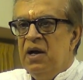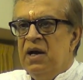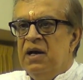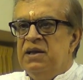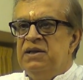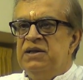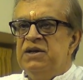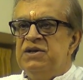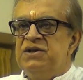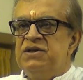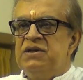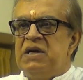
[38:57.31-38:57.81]

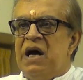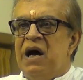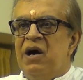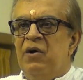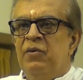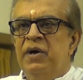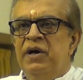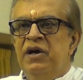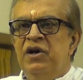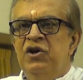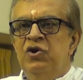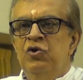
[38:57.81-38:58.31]
And this is how
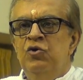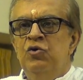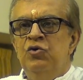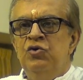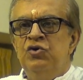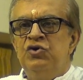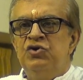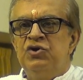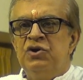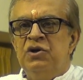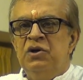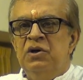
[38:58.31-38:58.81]
a
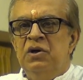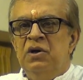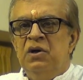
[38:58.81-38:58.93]
huge